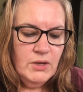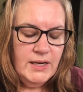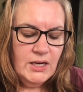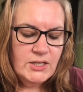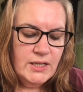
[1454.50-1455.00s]

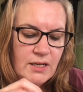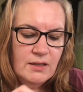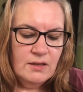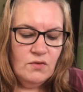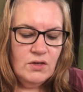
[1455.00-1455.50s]
Actually get
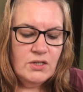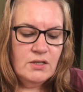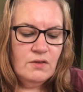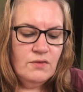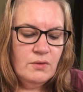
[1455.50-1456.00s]
this finished
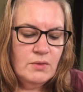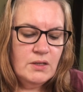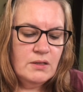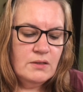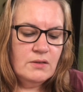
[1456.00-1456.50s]
in a few
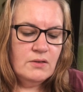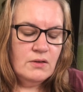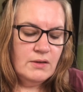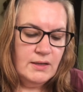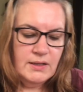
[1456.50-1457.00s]
minutes. All
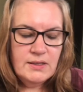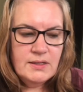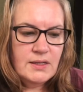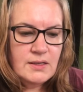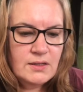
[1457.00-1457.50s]
right, let's
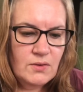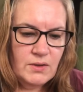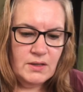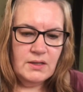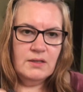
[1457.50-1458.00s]
start
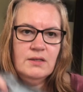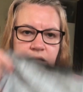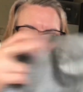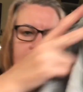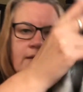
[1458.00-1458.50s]
sewing
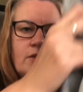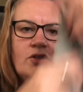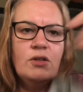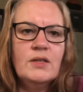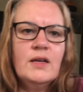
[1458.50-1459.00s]
this. Let's
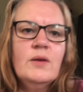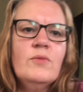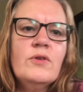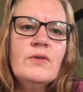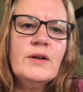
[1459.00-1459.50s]
turn the
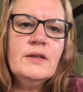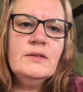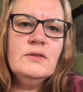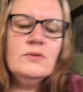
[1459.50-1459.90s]
camera around or